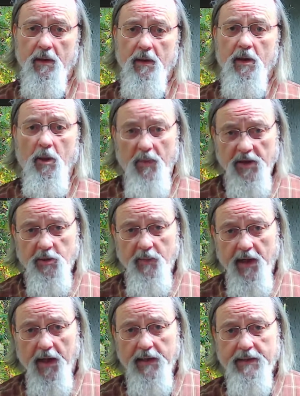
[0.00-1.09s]
The
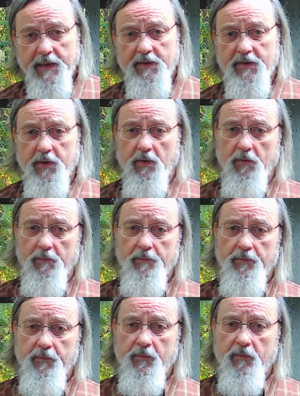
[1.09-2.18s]
Benjaminites did so.
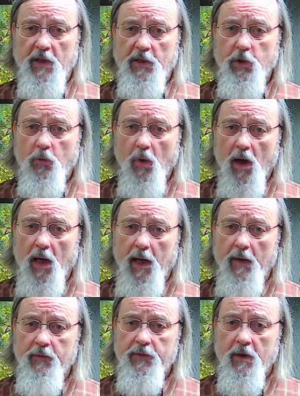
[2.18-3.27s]
They took
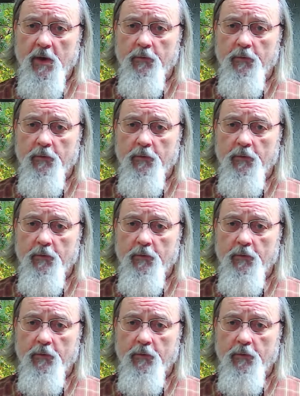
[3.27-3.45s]
wives